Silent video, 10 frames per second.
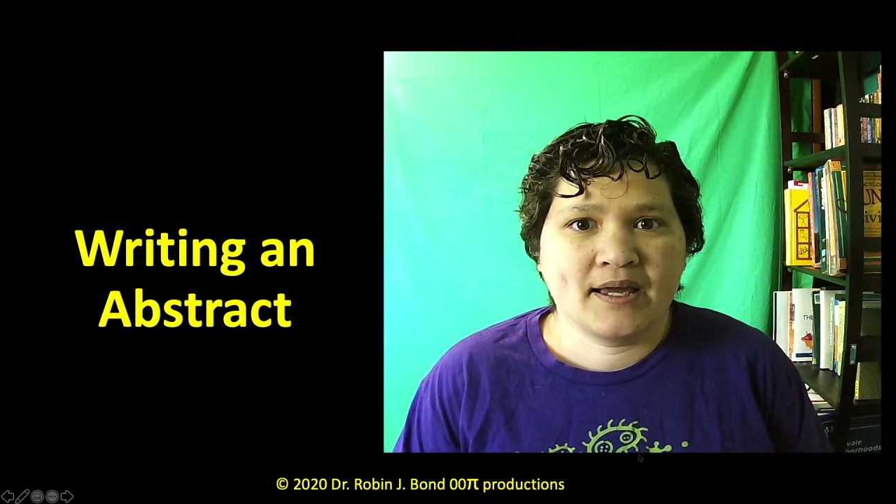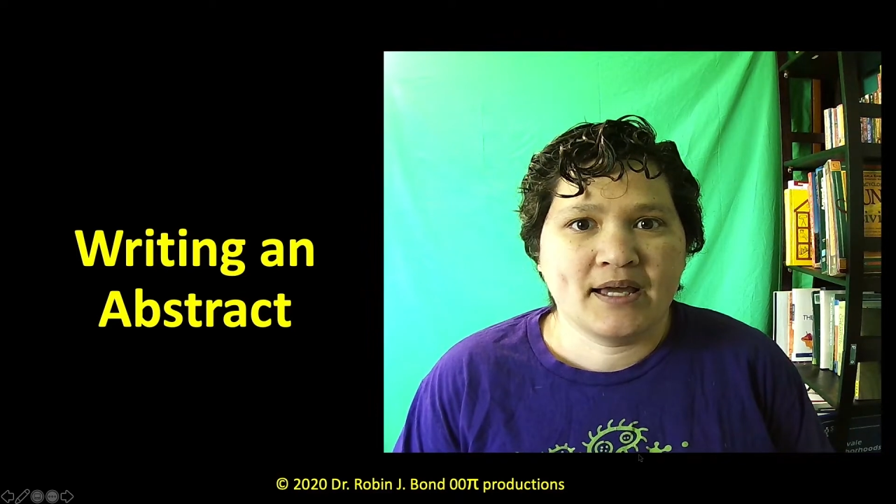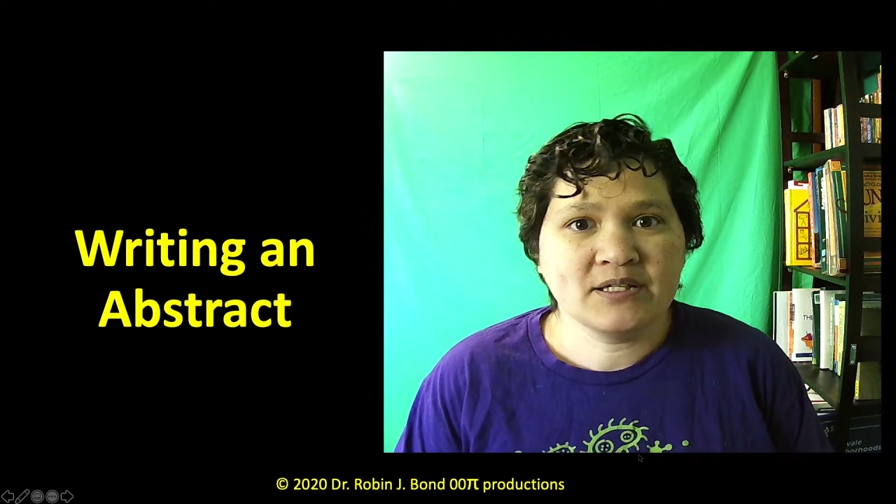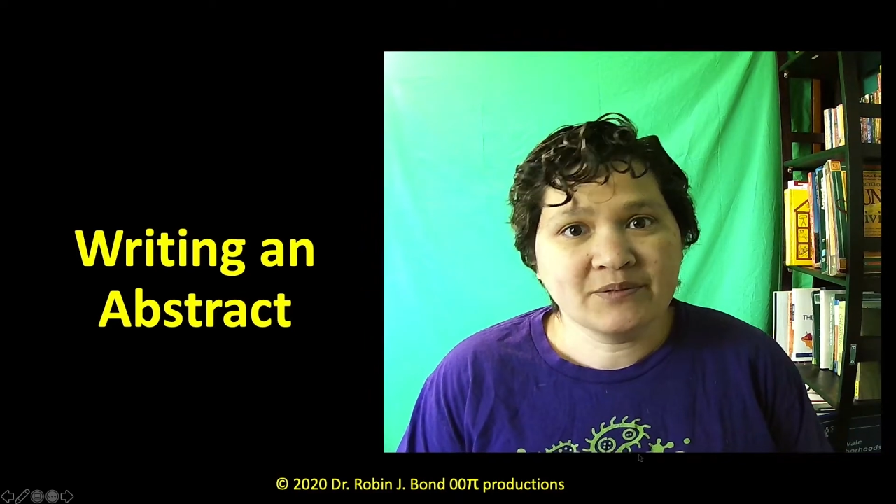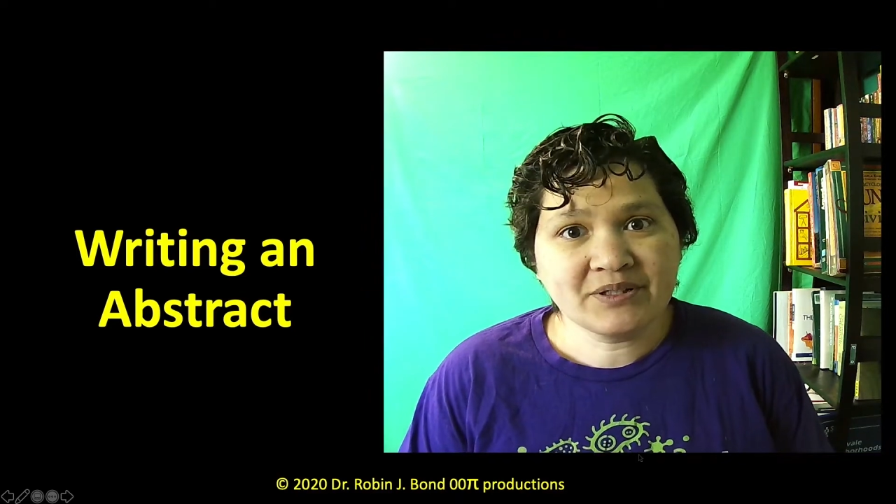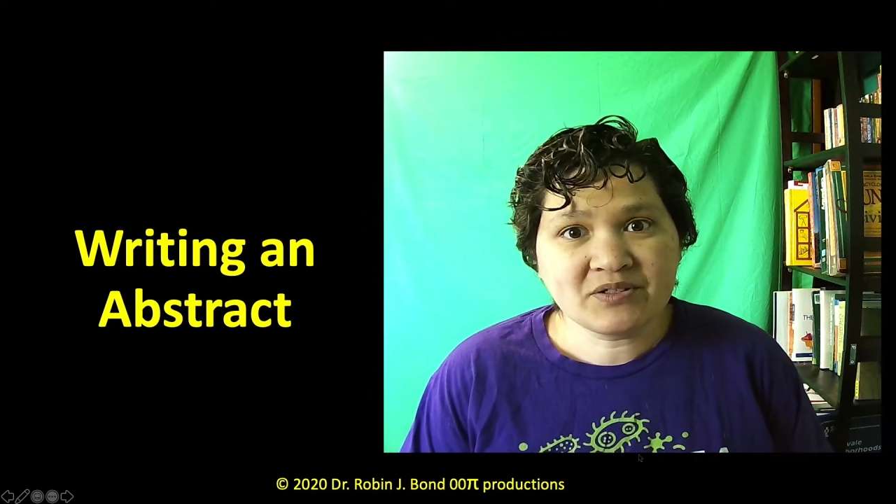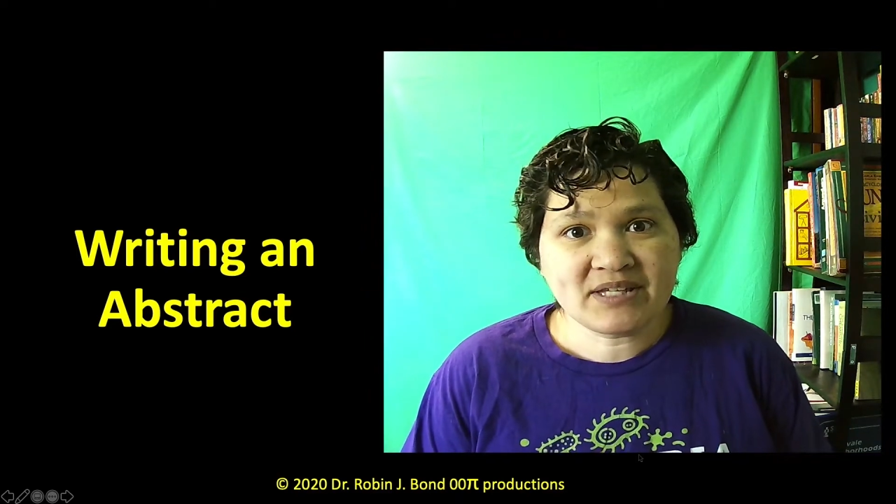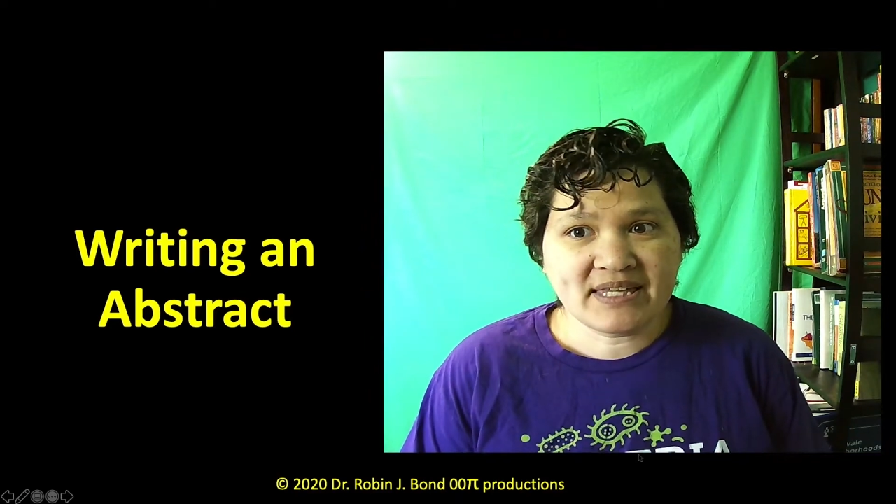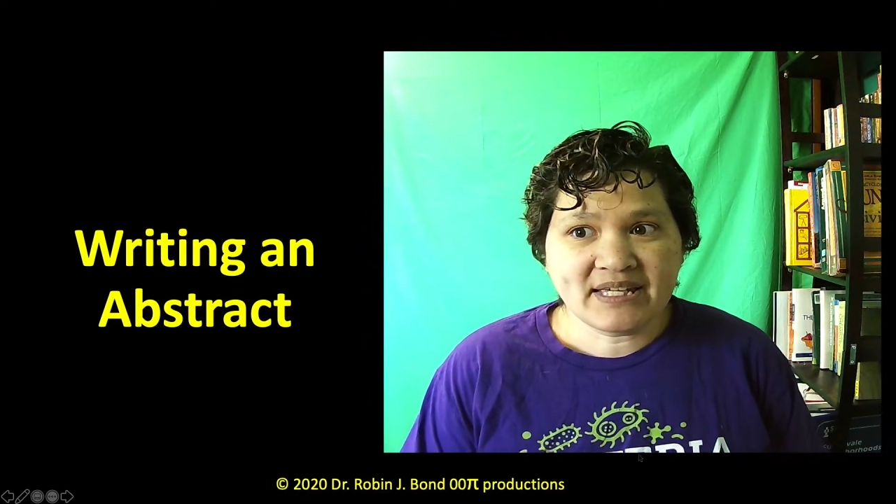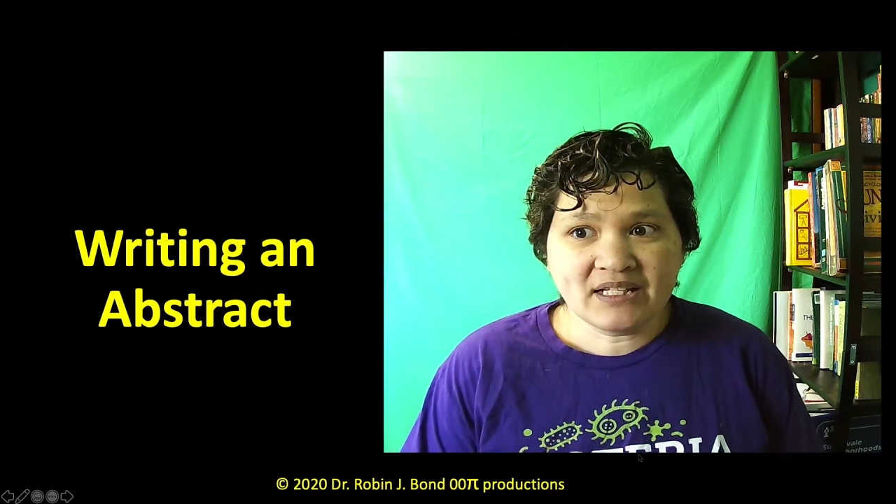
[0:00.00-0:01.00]
And you will
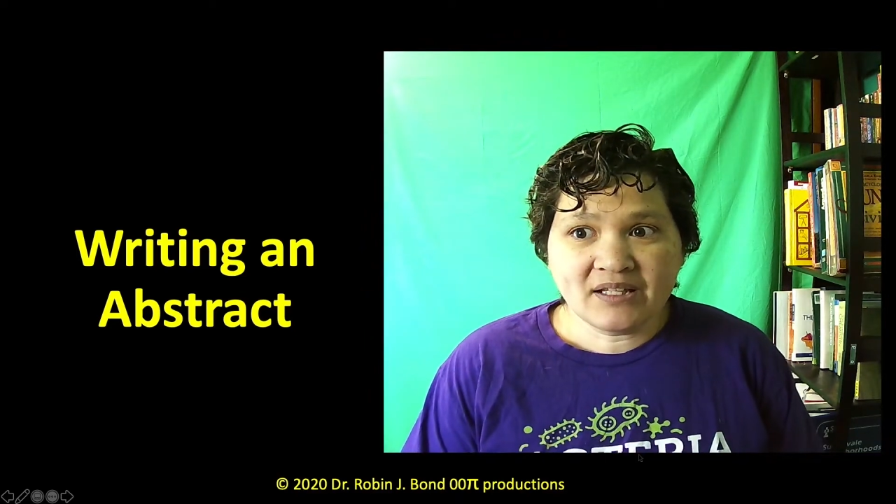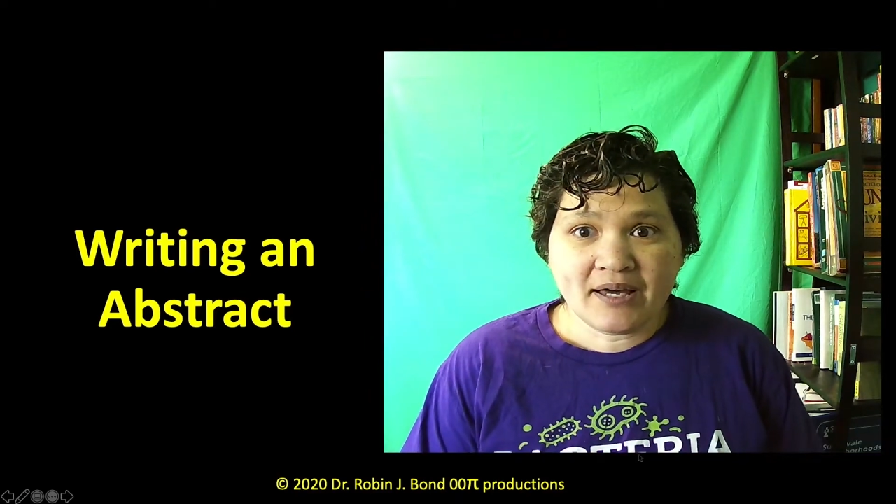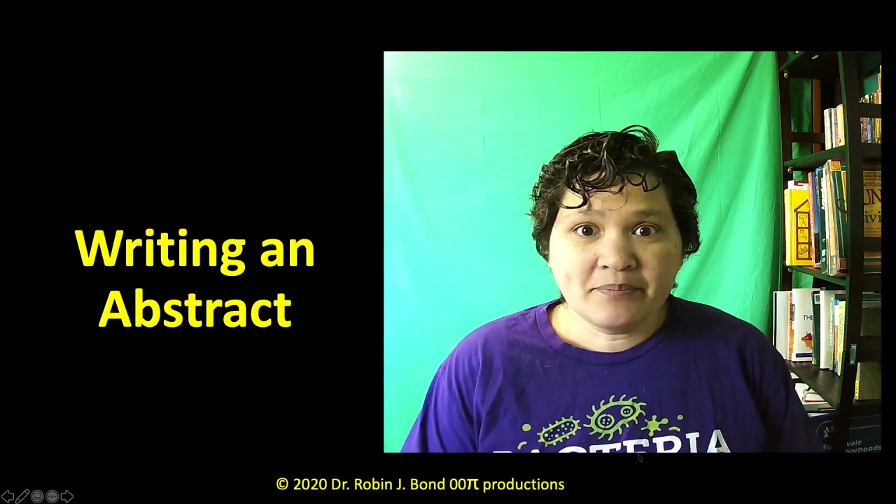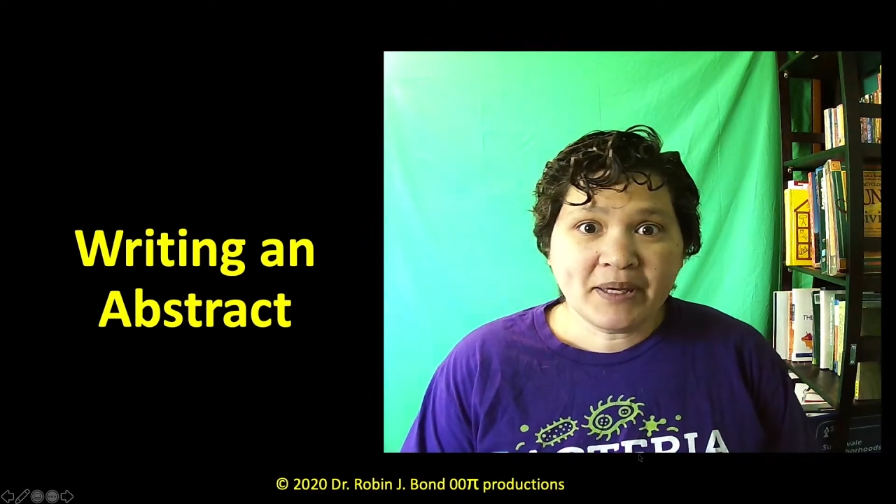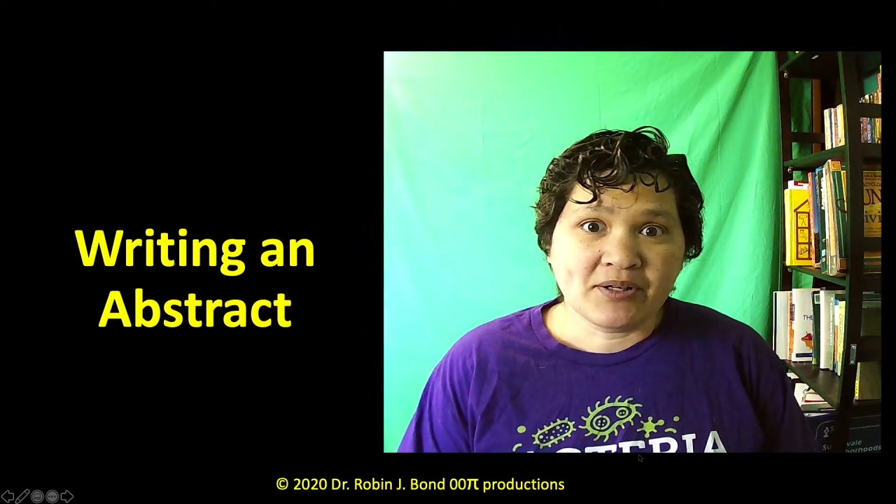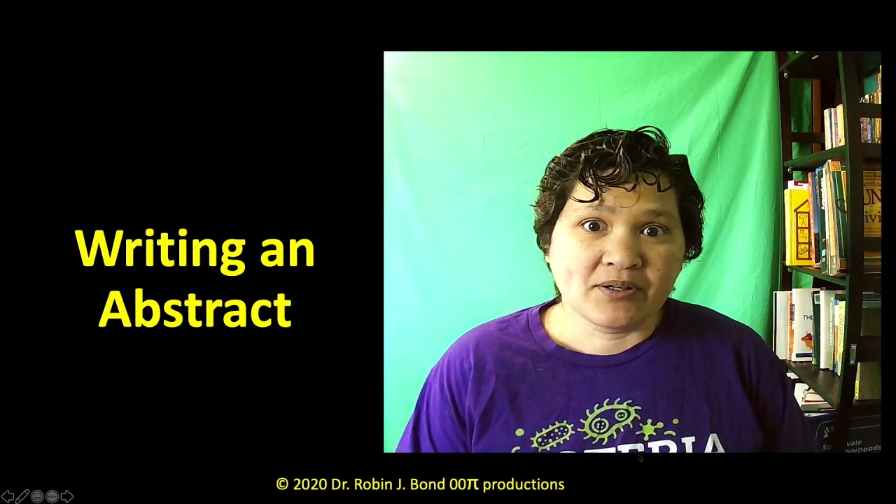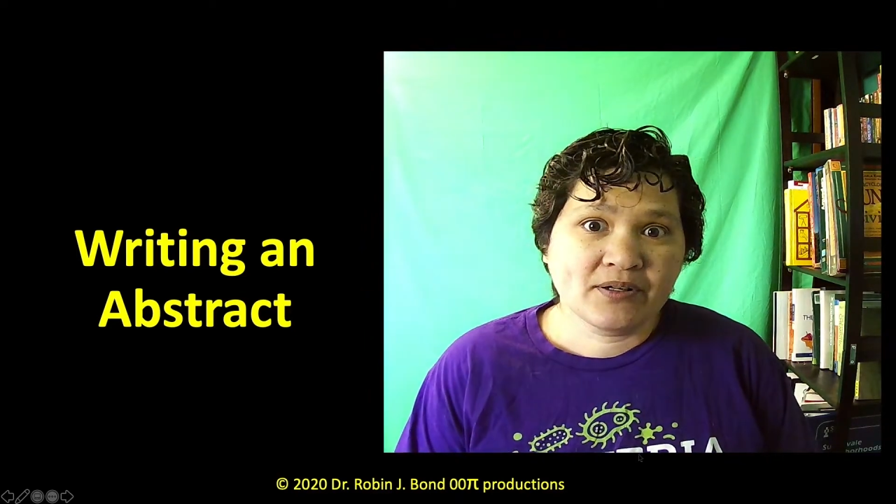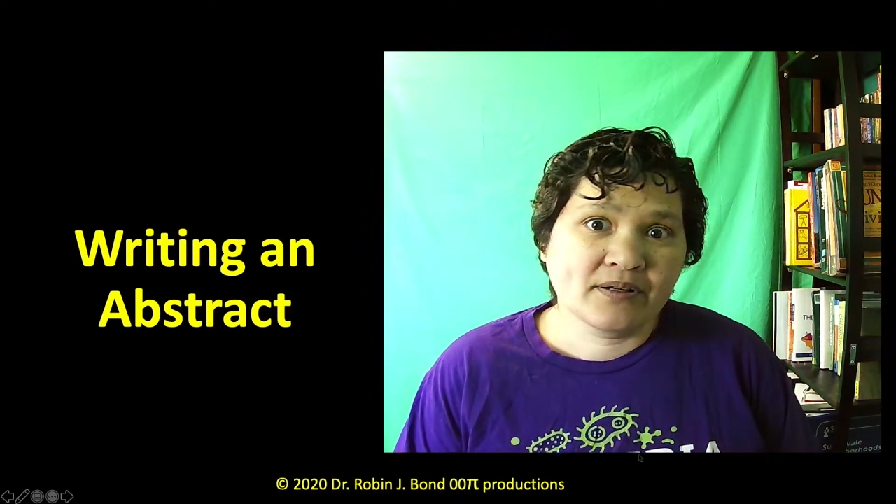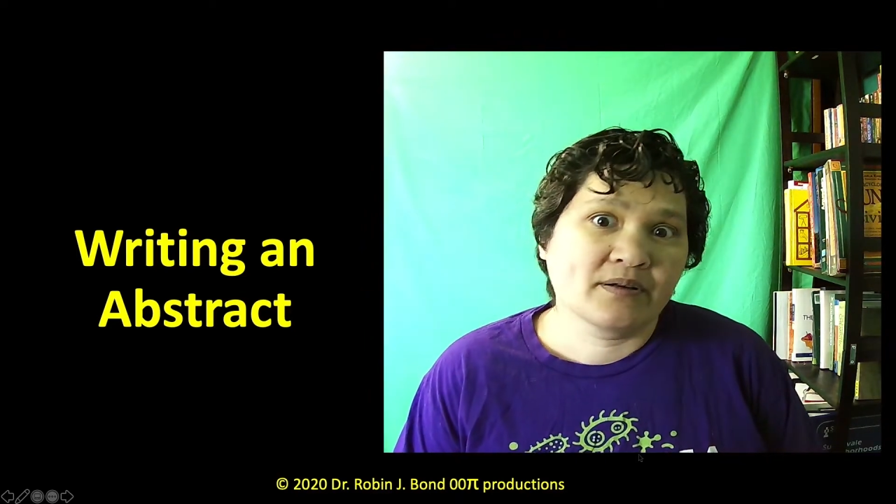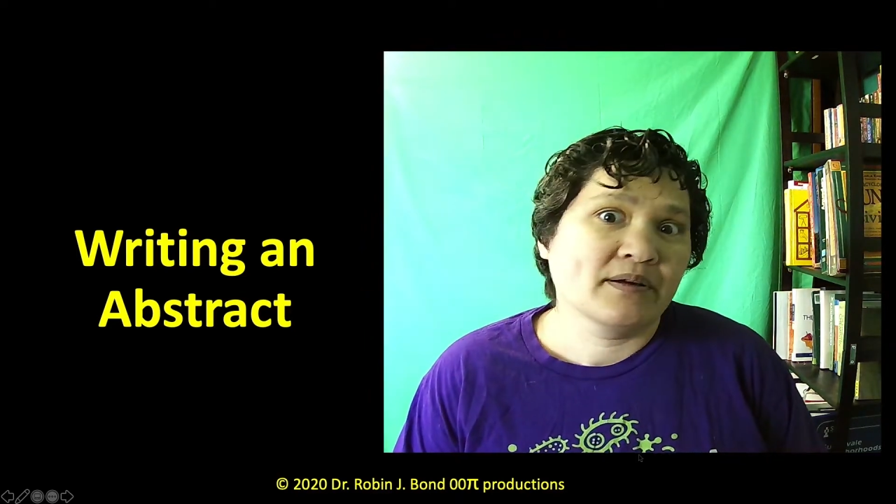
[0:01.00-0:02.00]
understand that a lot better